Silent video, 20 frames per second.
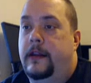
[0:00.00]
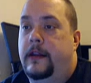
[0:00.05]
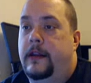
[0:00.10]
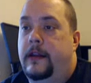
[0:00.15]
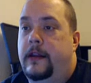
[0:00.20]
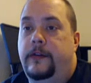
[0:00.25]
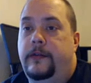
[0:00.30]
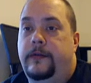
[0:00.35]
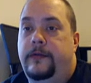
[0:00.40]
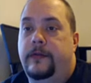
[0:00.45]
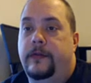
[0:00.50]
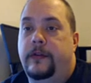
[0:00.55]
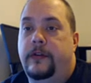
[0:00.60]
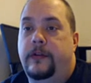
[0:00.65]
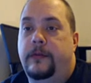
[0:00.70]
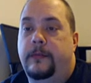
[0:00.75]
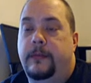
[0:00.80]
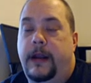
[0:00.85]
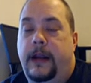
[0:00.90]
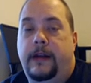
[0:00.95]
also for
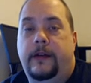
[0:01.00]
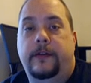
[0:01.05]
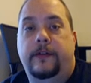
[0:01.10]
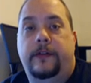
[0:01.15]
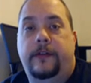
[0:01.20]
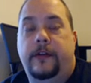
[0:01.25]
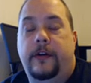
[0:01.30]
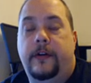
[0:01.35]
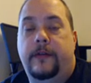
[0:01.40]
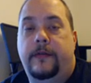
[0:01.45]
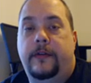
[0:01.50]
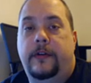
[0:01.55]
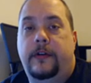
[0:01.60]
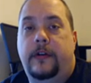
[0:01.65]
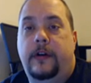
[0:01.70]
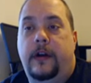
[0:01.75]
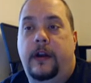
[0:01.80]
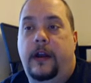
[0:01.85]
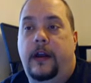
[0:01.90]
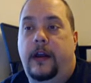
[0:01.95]
your mail
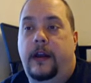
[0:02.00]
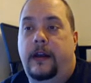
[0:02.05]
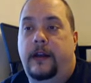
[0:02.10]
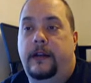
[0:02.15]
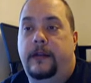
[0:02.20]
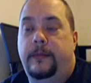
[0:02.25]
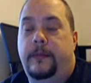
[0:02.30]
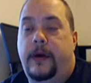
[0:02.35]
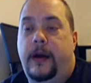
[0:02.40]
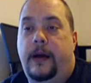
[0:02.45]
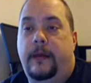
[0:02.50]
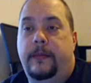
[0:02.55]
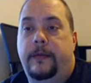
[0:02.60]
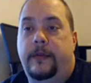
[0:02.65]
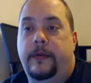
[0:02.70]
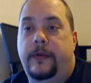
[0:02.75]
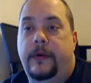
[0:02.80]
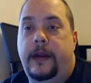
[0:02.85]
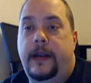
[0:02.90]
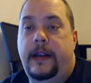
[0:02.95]
server,
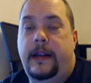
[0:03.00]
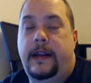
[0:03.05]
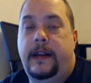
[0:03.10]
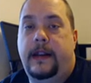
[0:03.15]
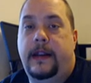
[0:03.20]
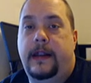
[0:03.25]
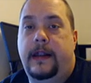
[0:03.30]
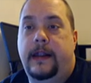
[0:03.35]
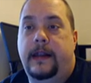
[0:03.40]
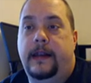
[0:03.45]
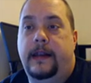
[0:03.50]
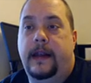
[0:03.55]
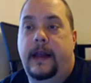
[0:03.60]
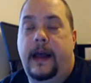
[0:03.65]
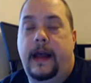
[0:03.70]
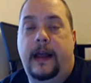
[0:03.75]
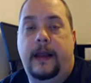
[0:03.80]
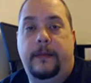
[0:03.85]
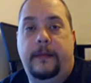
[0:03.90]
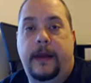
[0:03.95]
POP3 and
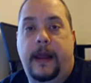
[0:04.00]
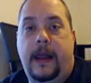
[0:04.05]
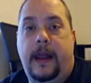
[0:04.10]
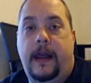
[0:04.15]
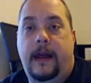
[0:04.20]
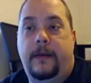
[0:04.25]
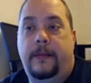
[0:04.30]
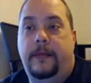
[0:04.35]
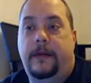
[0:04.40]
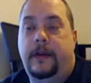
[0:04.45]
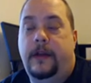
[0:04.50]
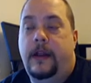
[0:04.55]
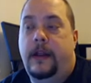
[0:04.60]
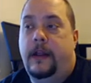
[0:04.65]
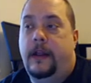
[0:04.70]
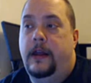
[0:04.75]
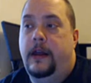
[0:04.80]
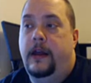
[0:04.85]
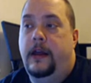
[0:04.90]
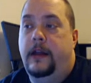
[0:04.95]
IMAP,
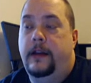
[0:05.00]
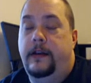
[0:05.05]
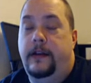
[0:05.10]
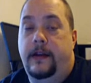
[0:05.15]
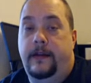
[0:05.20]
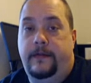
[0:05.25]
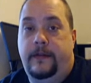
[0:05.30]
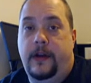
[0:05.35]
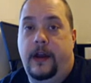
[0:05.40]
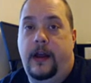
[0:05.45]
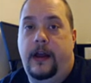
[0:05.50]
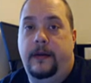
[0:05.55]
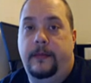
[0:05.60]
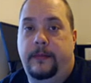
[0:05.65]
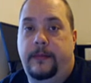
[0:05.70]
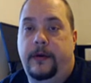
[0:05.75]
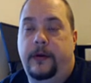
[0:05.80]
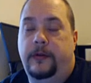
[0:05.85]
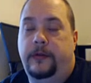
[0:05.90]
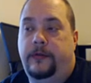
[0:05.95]
Dovecot
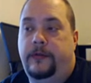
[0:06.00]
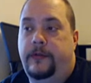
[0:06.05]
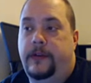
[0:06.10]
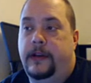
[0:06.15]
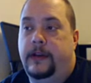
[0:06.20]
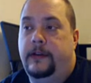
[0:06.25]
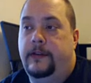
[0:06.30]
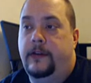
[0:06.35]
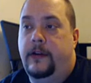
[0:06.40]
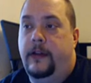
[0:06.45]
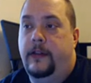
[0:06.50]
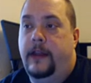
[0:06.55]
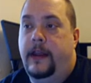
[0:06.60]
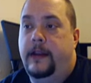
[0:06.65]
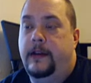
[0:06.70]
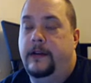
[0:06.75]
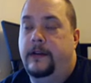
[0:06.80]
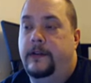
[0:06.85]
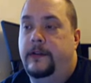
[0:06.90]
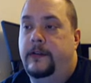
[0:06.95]
and Postfix, all
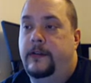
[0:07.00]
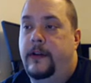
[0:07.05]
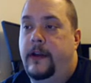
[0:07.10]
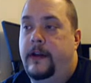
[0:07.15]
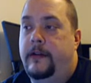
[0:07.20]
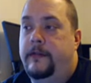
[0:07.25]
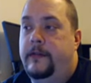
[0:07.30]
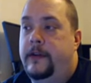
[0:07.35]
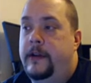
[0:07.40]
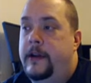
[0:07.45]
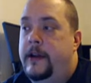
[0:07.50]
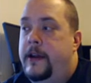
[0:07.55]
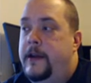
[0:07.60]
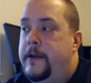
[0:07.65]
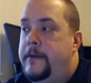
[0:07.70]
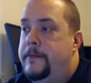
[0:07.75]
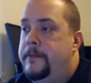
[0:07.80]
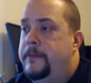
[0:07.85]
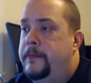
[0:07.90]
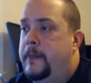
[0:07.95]
that good stuff.
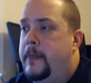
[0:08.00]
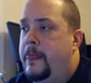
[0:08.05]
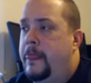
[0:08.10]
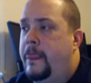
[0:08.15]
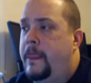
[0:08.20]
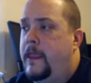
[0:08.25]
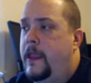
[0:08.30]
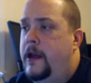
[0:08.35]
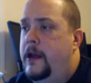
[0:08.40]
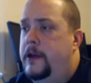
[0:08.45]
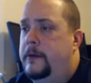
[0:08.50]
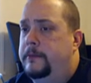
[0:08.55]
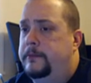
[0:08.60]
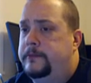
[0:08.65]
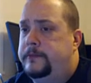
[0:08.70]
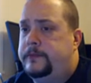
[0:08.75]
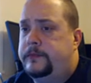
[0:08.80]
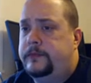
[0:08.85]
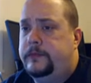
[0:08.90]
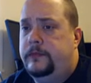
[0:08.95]

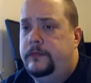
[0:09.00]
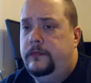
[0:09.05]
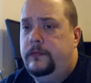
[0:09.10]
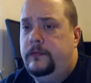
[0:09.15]
And